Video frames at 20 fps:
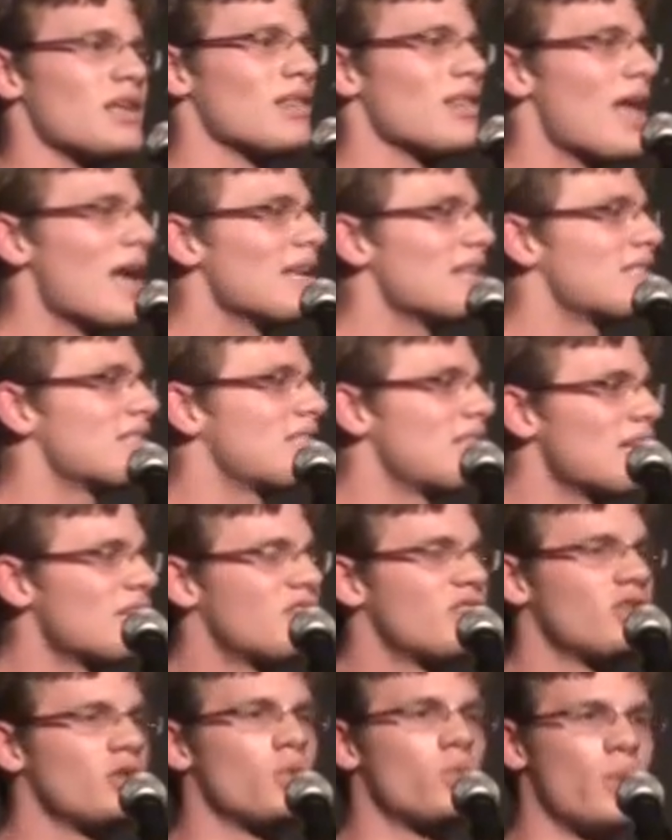alight,
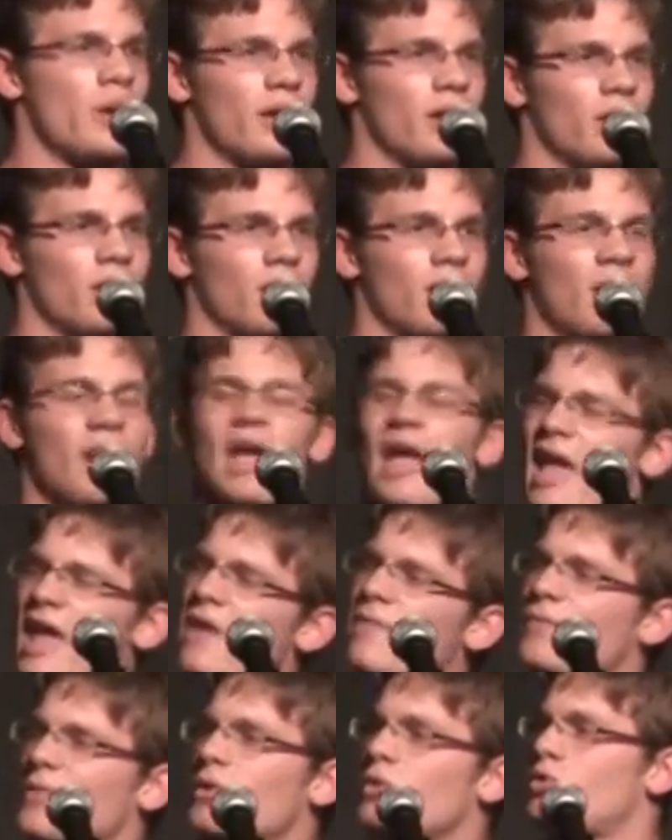says you will,
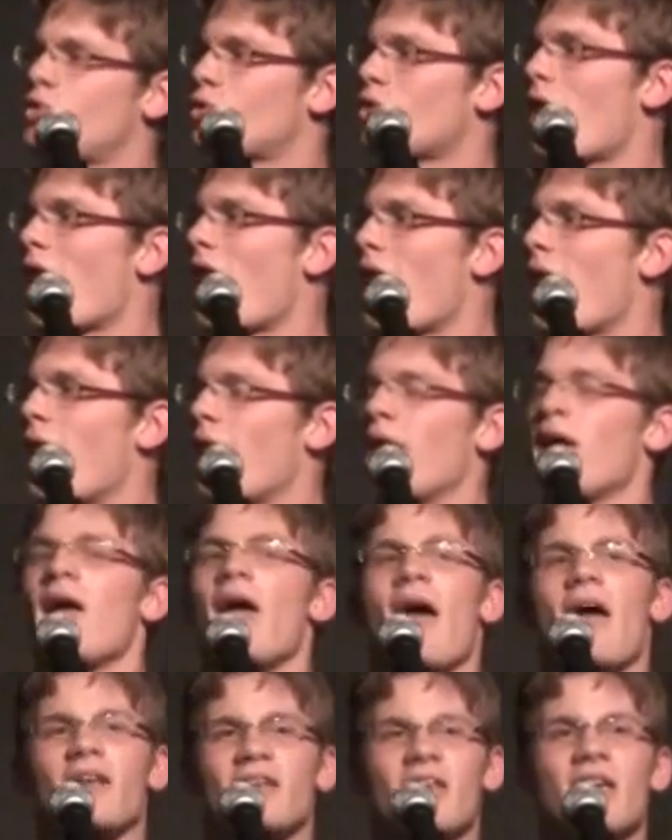if you try
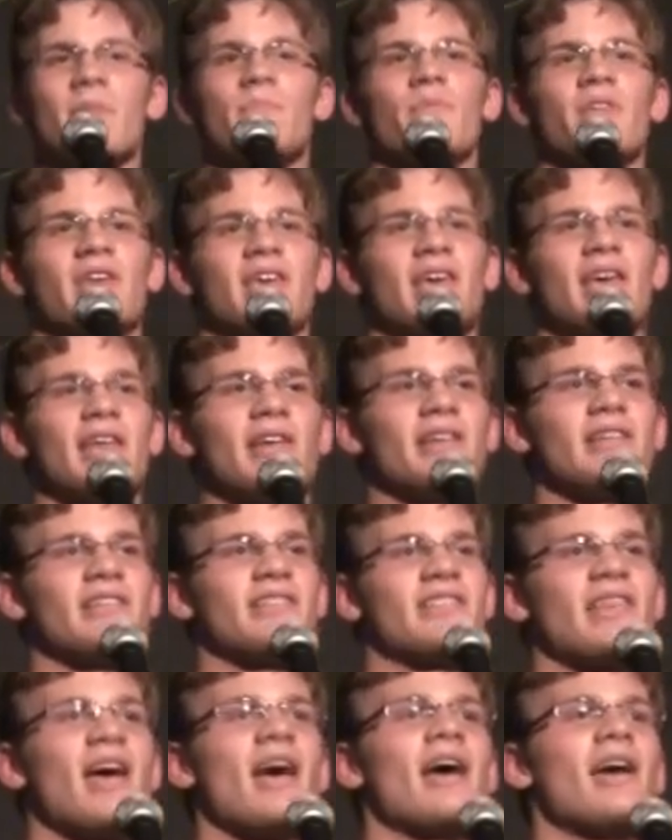and keep the kid
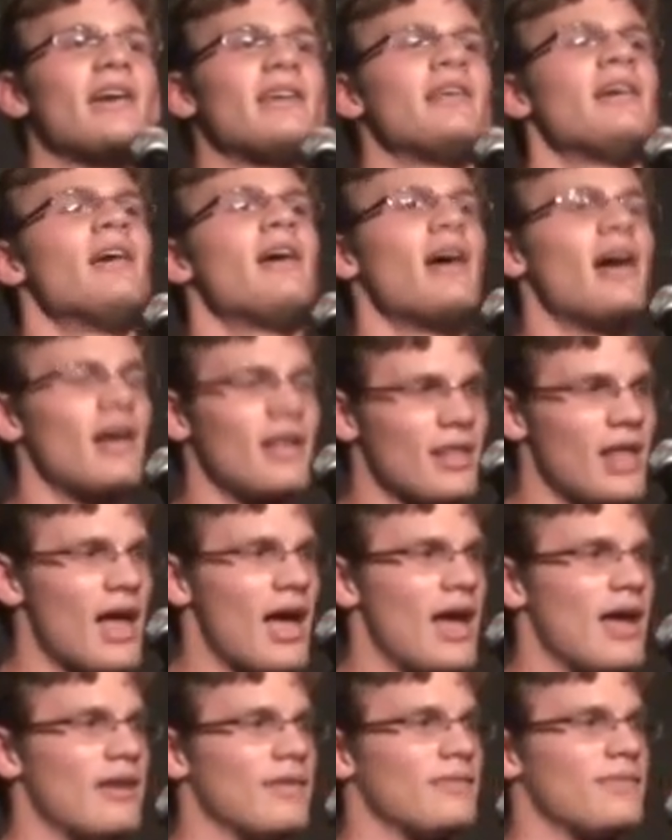inside
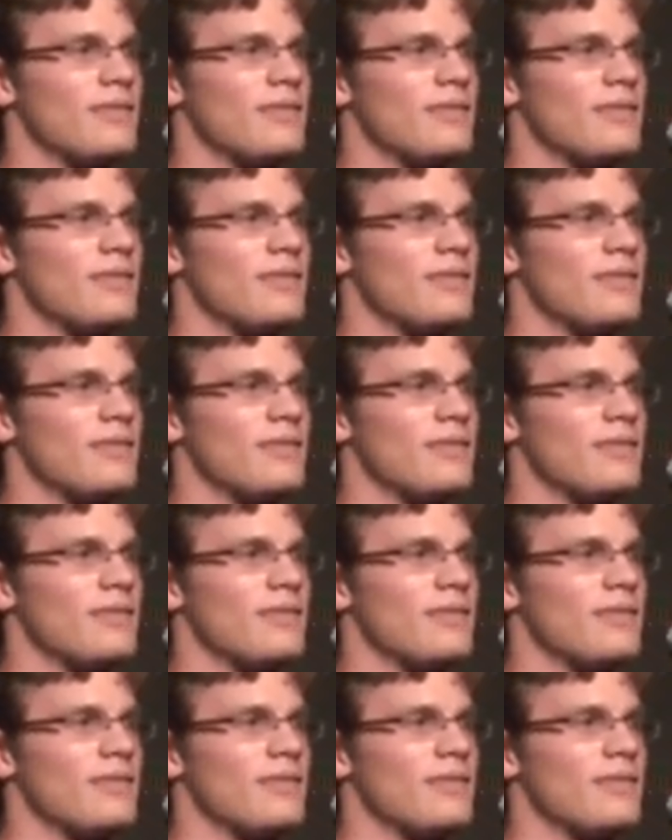alive.